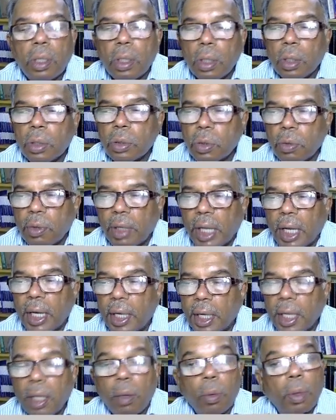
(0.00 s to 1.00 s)
So we get
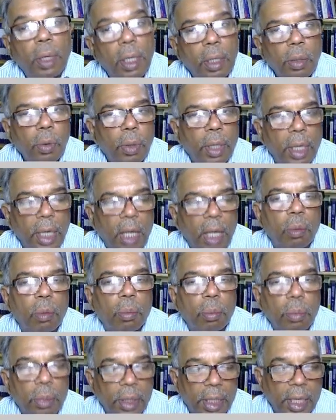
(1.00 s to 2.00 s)
d1, you can
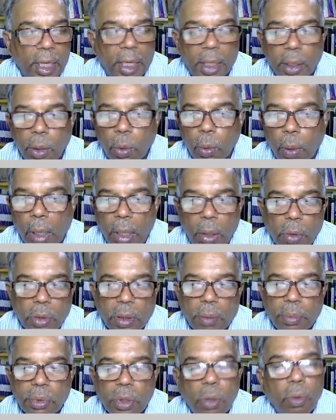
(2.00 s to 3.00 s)
have negative values,
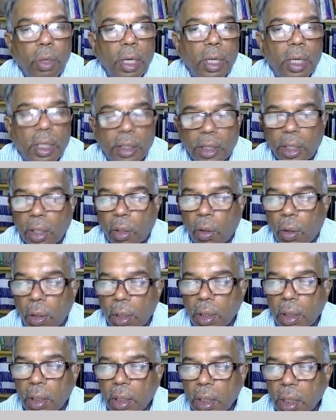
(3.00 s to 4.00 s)
absolutely nothing
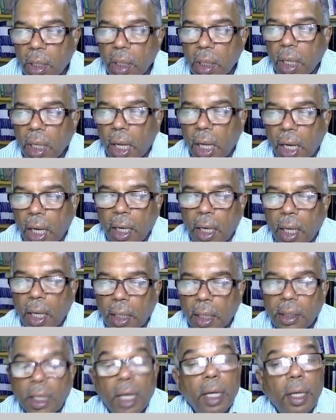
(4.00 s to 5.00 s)
wrong. And
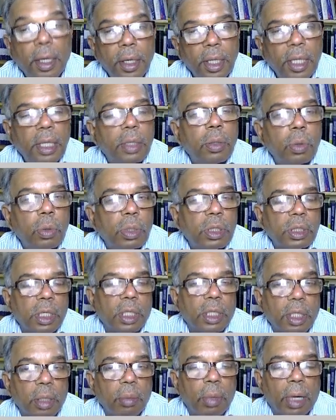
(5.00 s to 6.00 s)
then d2 is
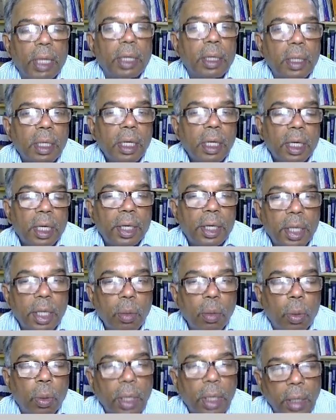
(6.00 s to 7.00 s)
nothing but
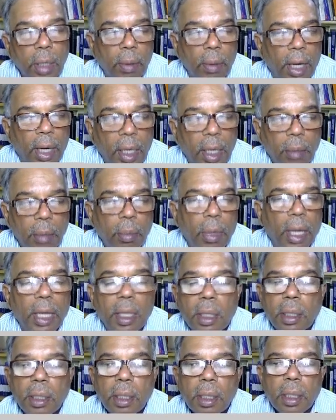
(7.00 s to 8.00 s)
d1 divided by
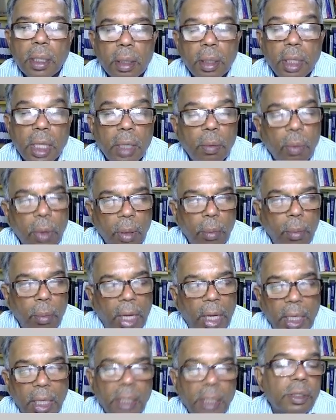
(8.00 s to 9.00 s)
d1
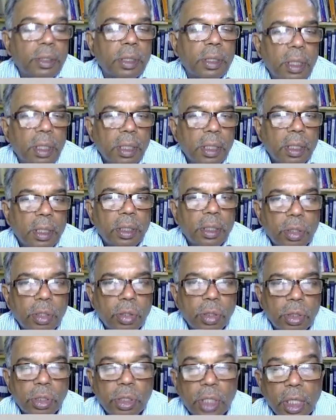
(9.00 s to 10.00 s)
minus
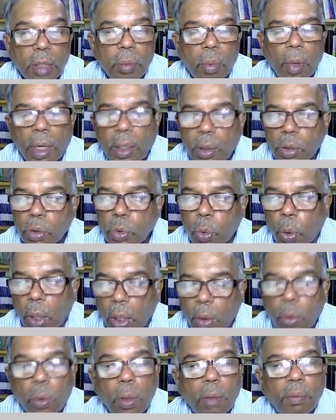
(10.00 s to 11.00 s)
sigma into
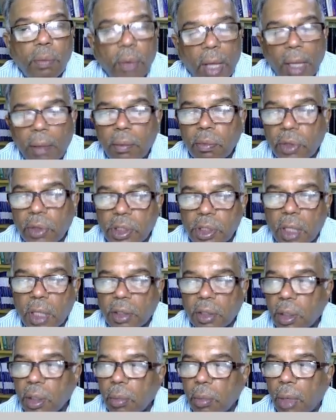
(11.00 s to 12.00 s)
square root of time, which is
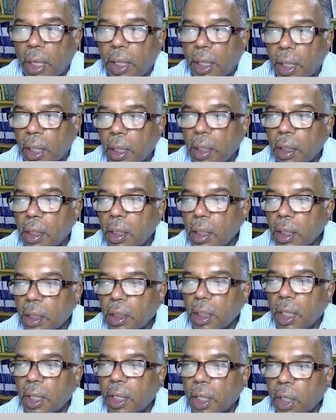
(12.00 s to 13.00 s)
nothing but
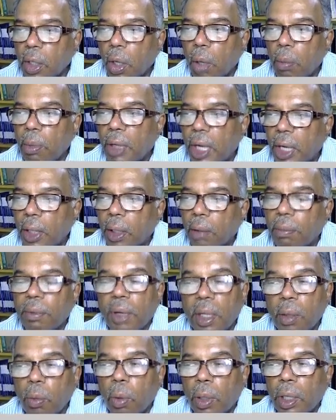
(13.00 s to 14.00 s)
the denominator of
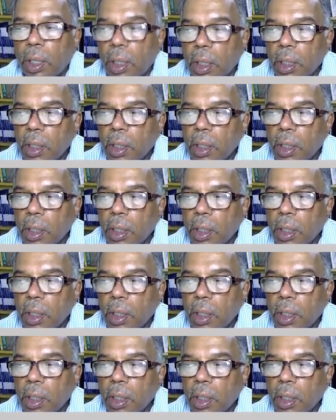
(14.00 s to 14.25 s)
d1.